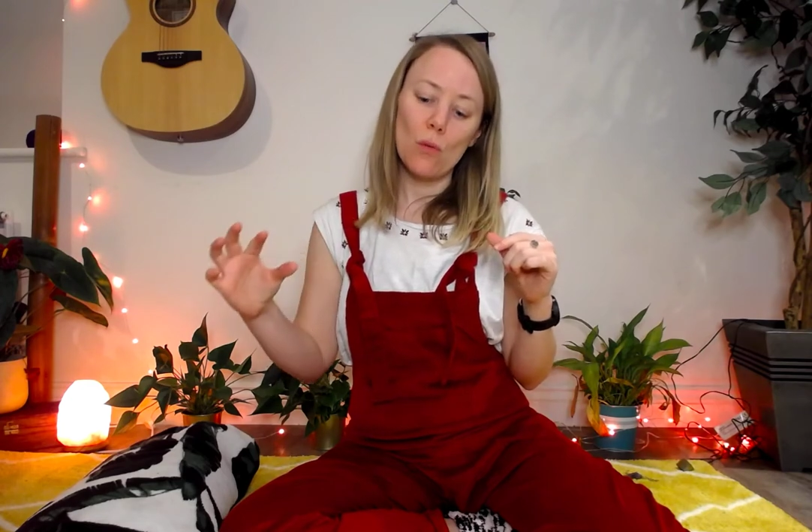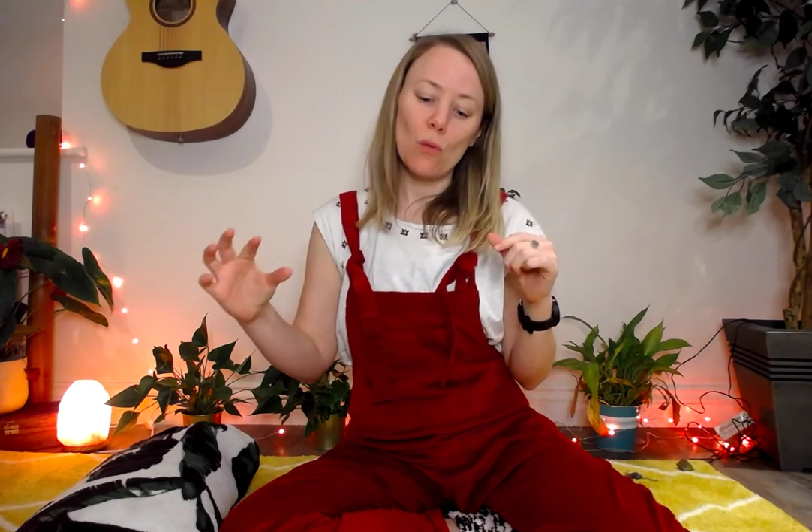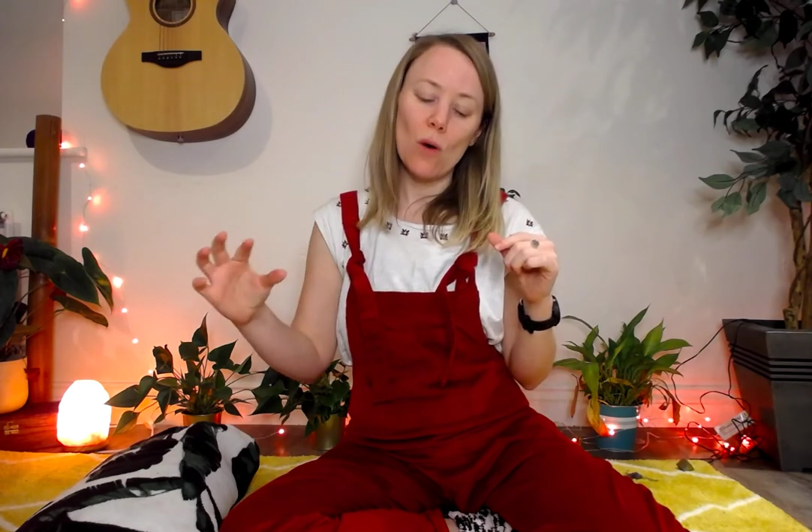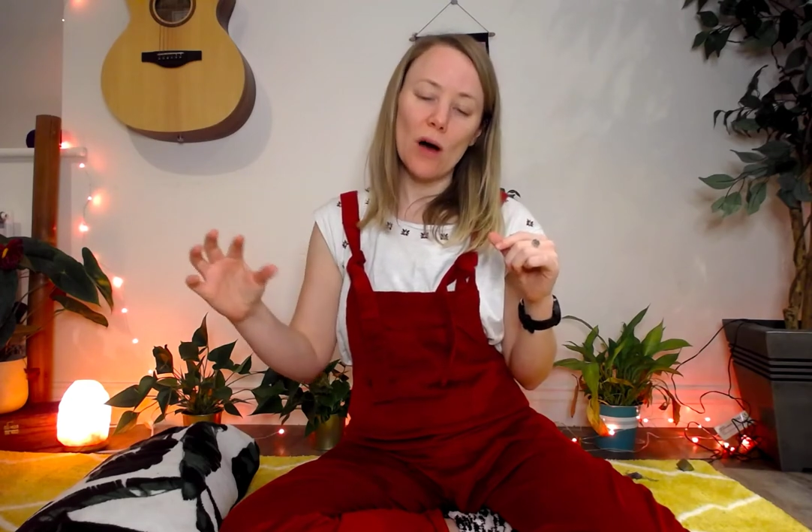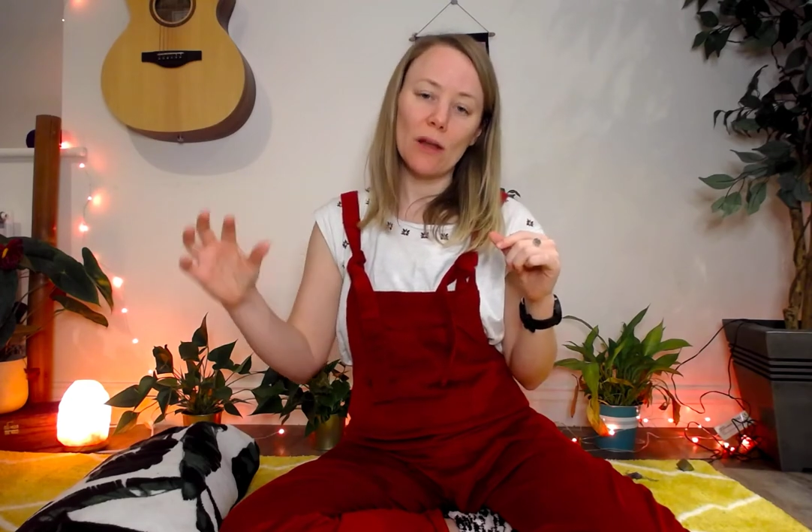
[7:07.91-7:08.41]

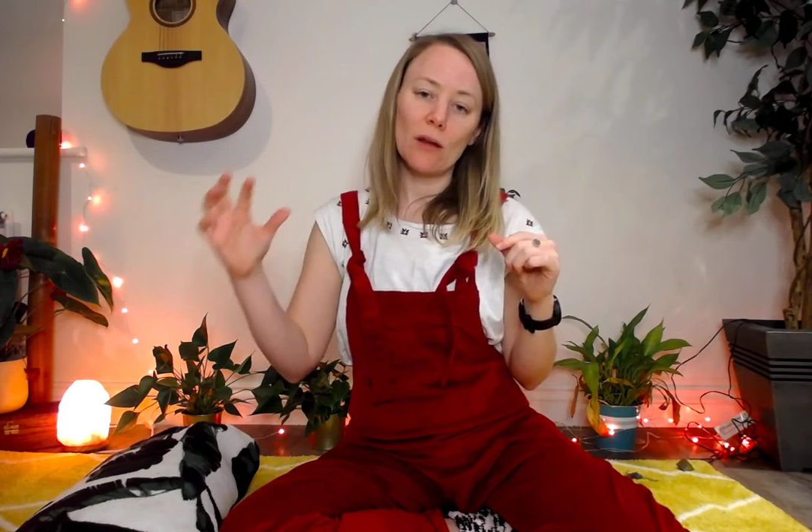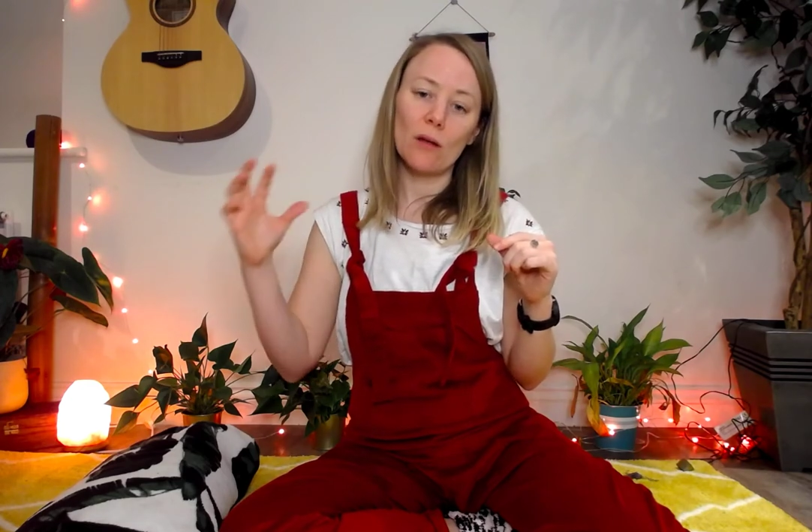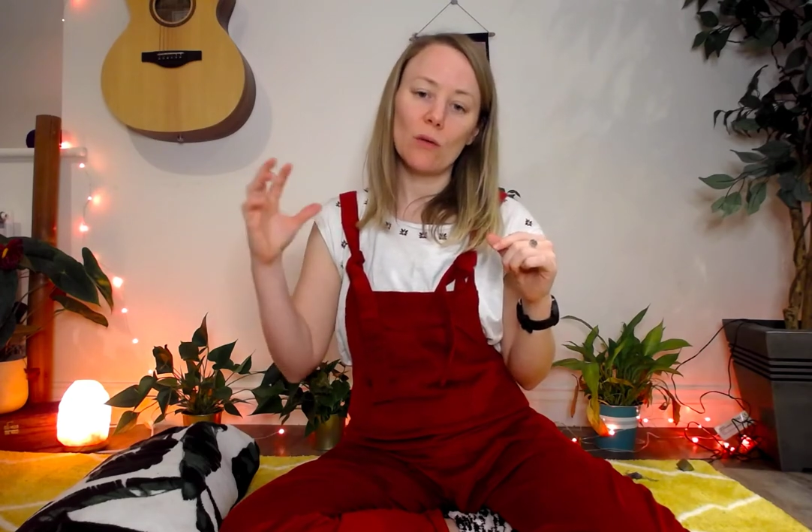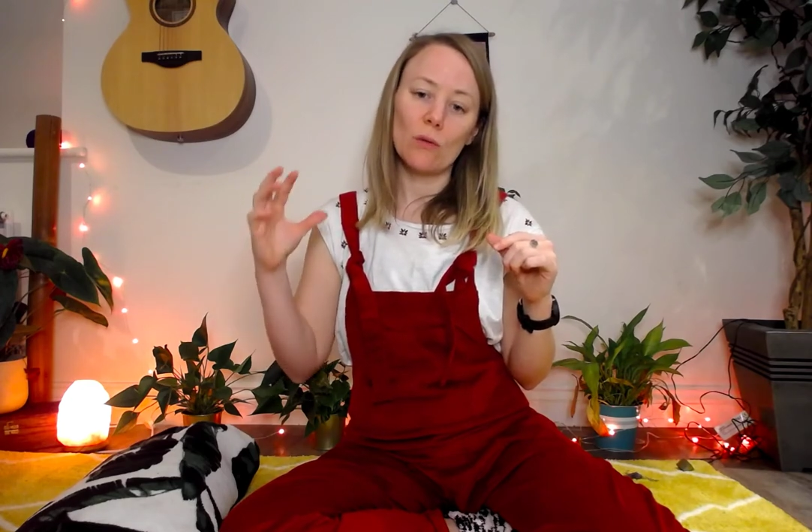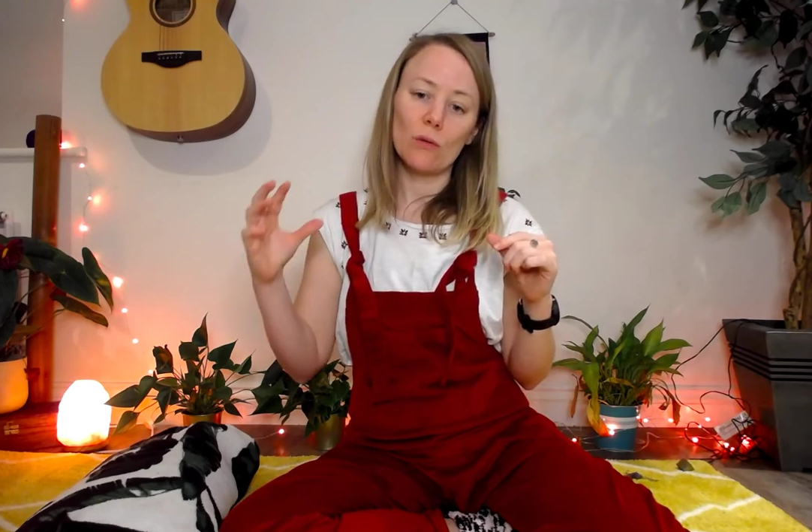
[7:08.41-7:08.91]
1,
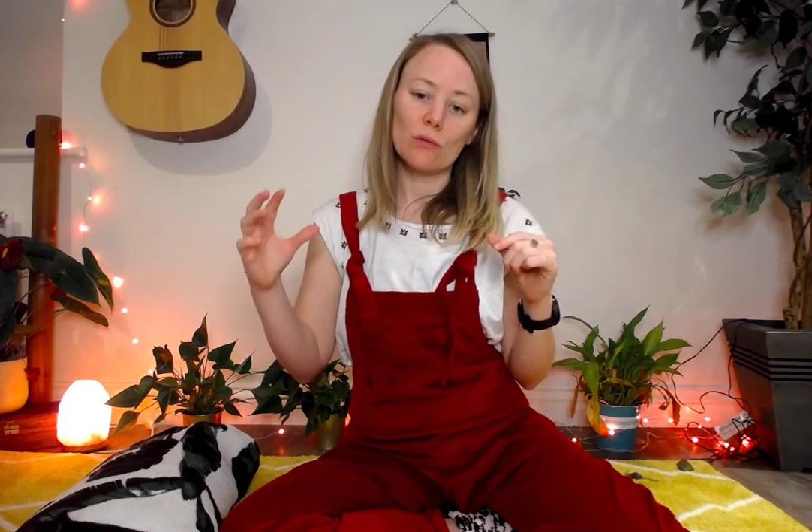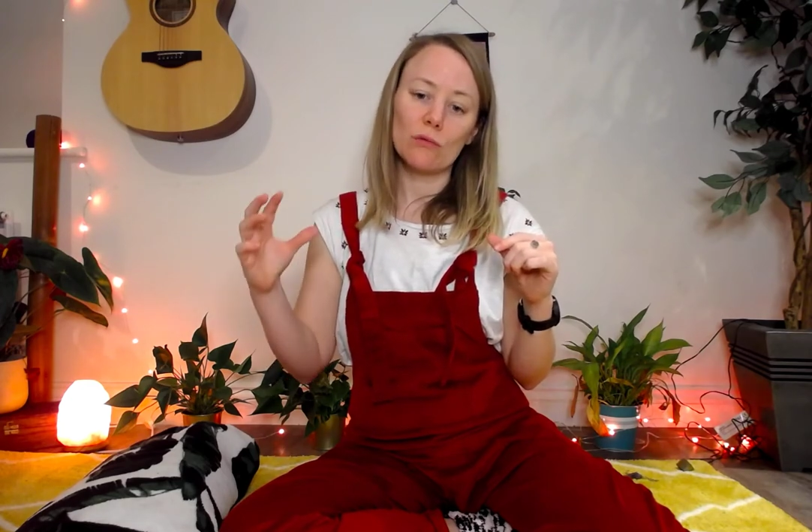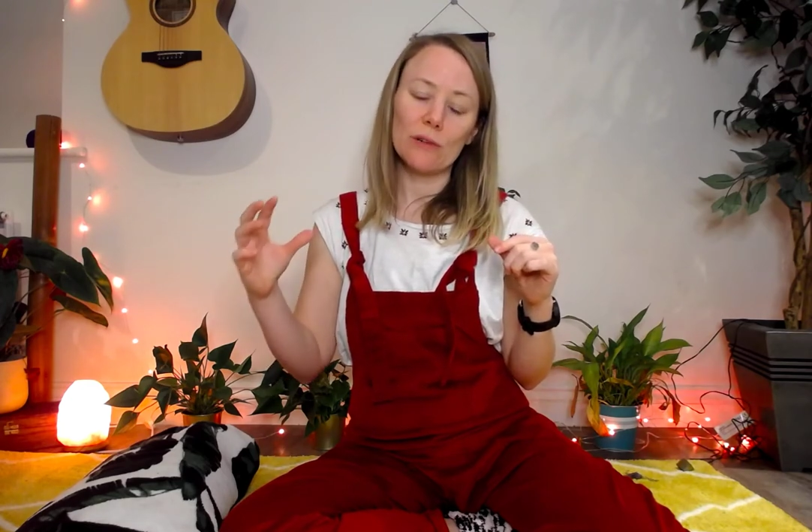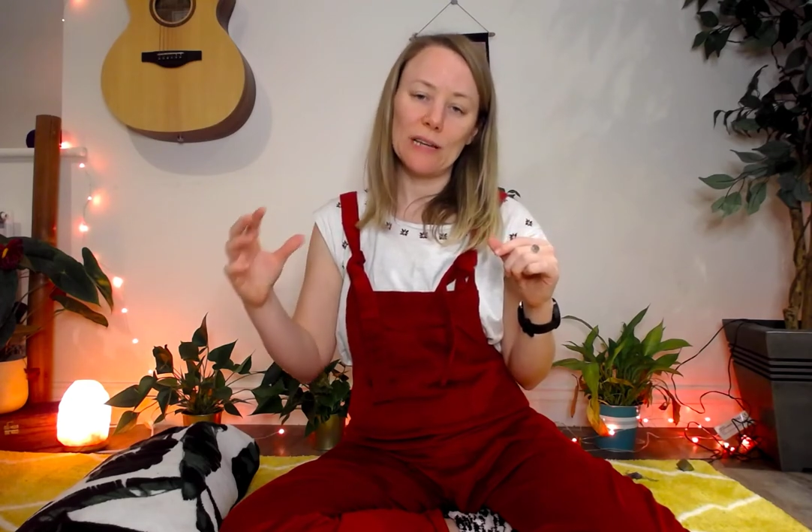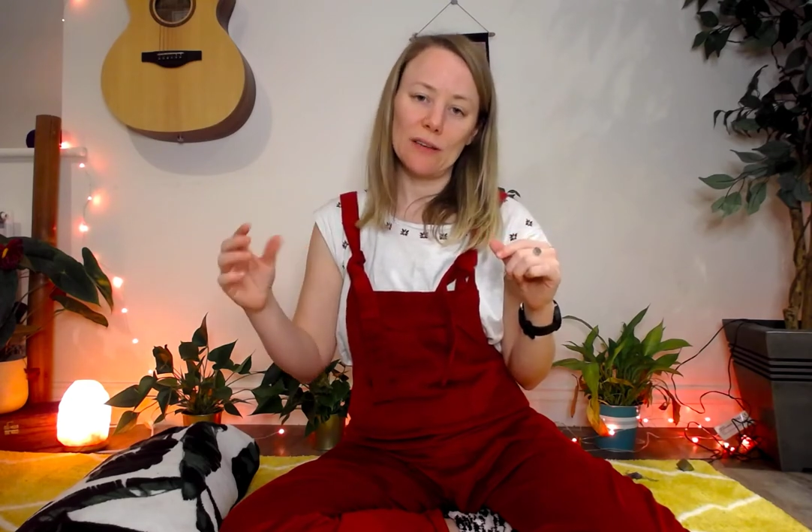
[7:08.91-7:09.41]

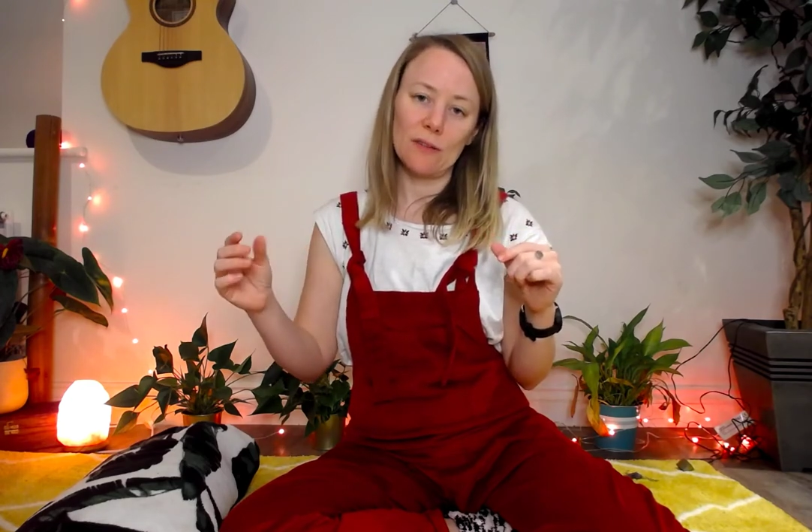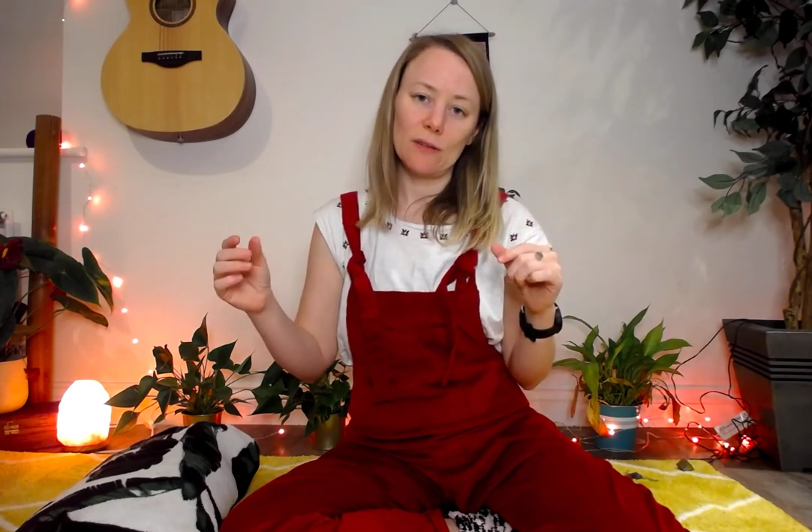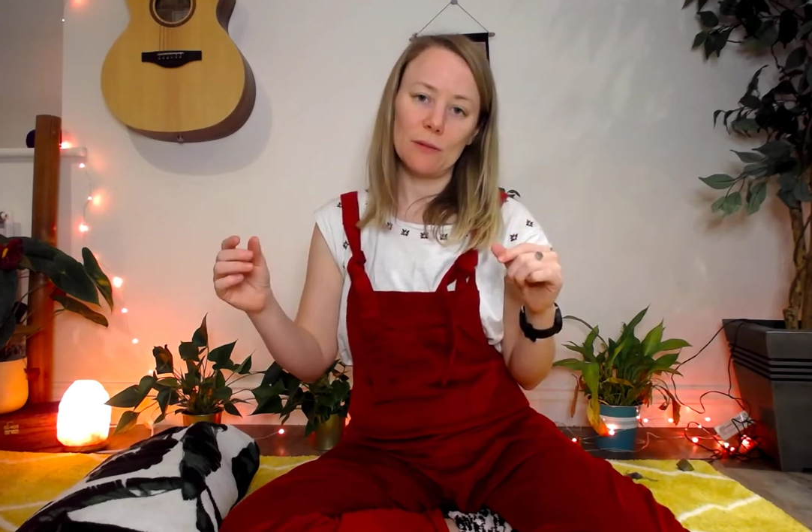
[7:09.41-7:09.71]
release.